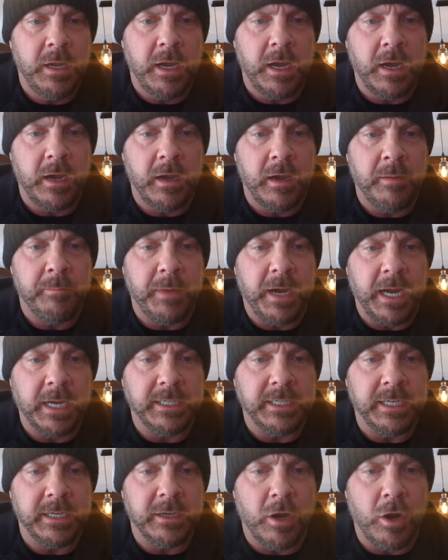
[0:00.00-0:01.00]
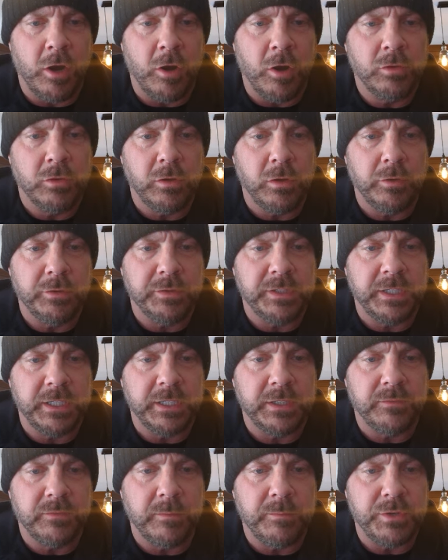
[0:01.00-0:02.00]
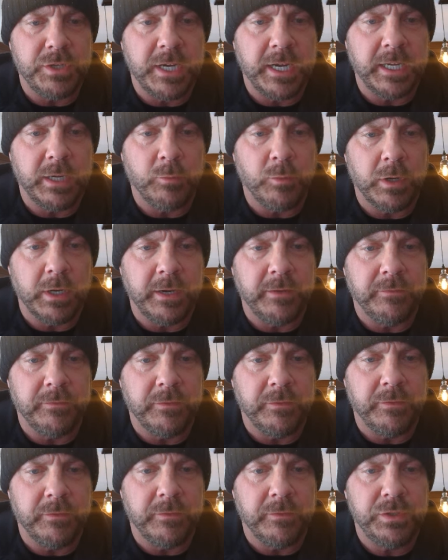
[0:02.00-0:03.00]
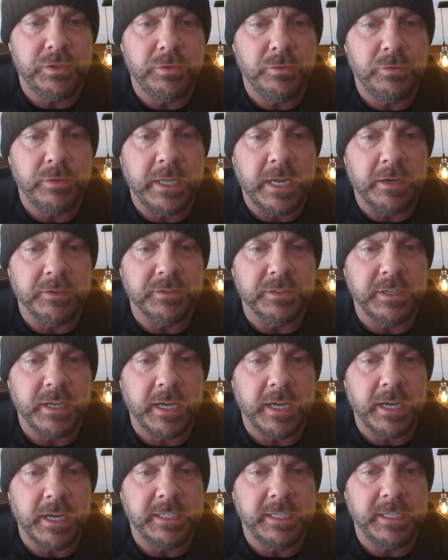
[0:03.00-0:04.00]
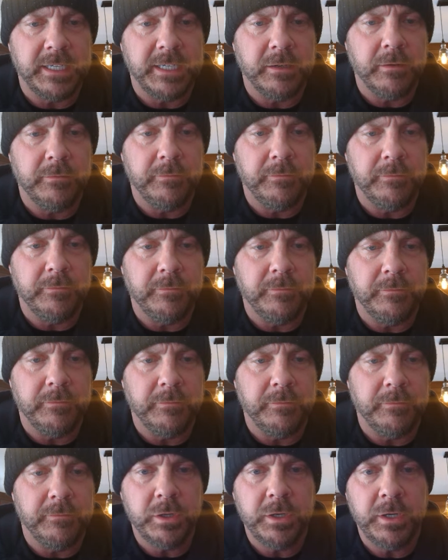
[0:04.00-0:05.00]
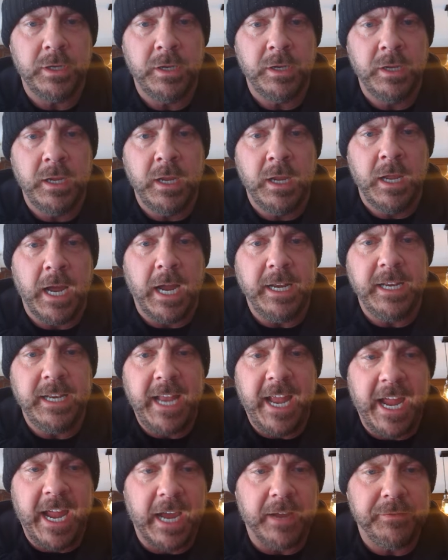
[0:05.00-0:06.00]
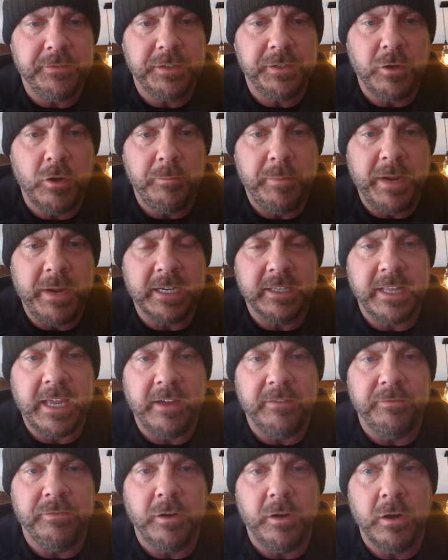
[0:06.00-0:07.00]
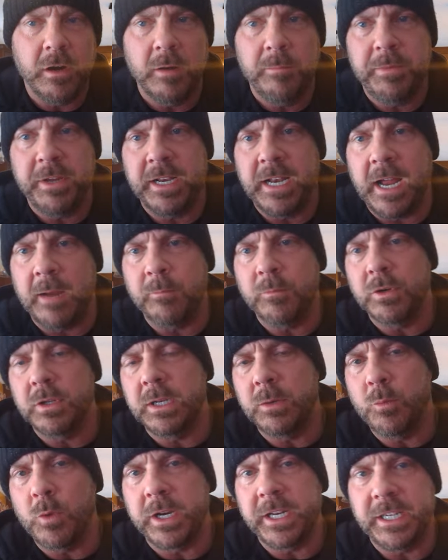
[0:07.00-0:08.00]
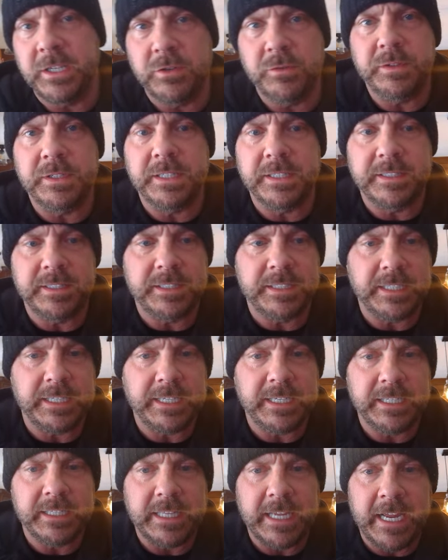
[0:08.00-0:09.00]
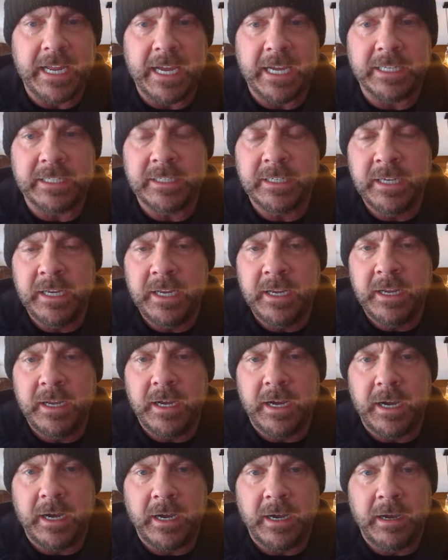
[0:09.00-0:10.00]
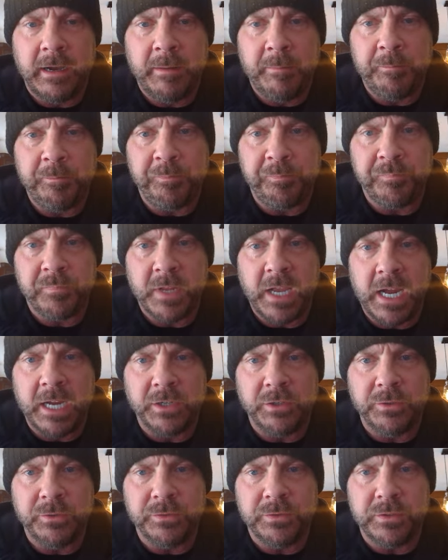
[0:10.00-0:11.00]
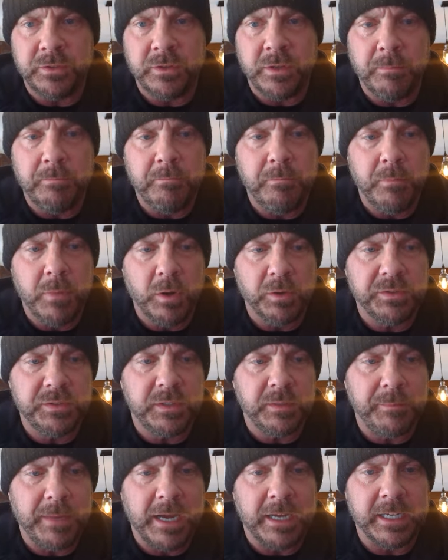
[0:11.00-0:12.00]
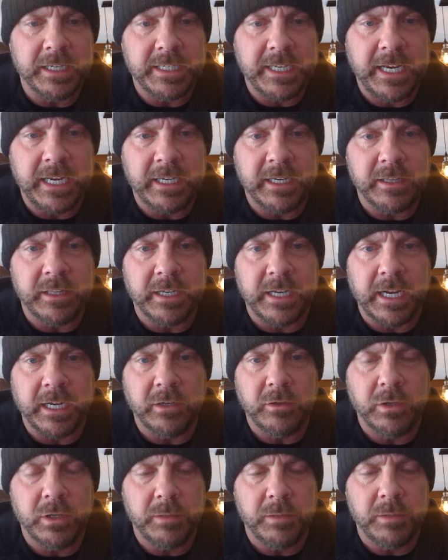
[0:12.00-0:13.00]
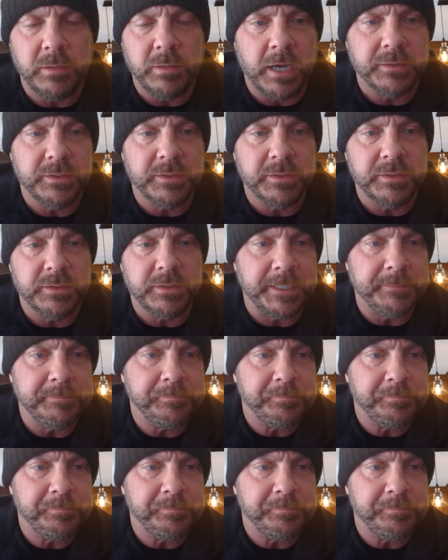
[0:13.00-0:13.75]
I did all closings from January 1st, 2019 forward. I didn't have to go back that far, but I'm really wanting you to see that I used the most amount of data that I could possibly.